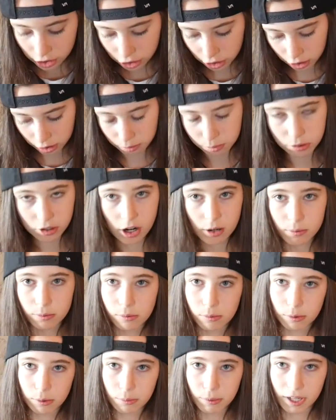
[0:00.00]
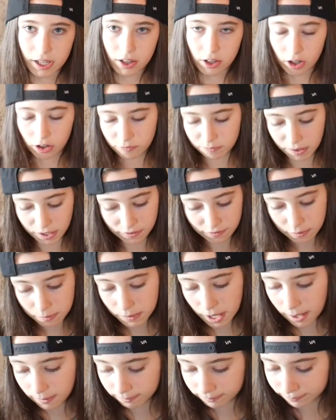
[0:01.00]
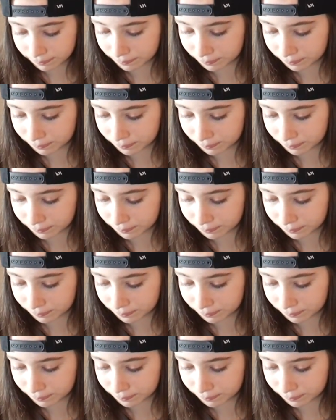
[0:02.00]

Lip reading: you can probably make a lot of money from that.